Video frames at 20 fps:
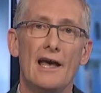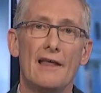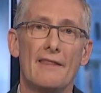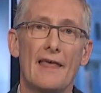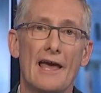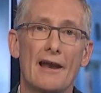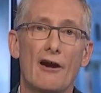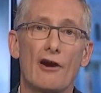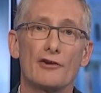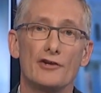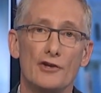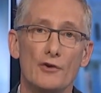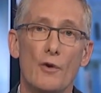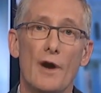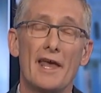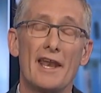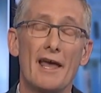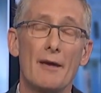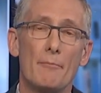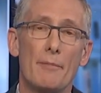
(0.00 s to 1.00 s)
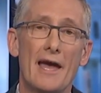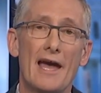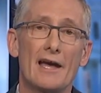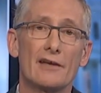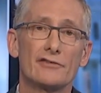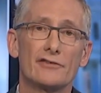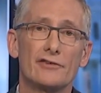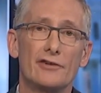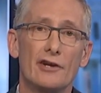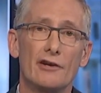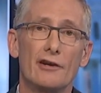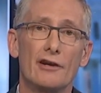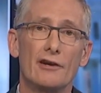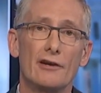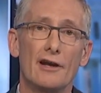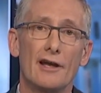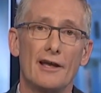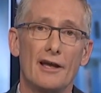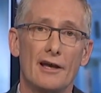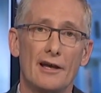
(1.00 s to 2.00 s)
that our UN
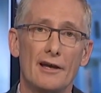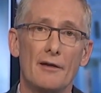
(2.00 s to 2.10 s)
ambassador, uh,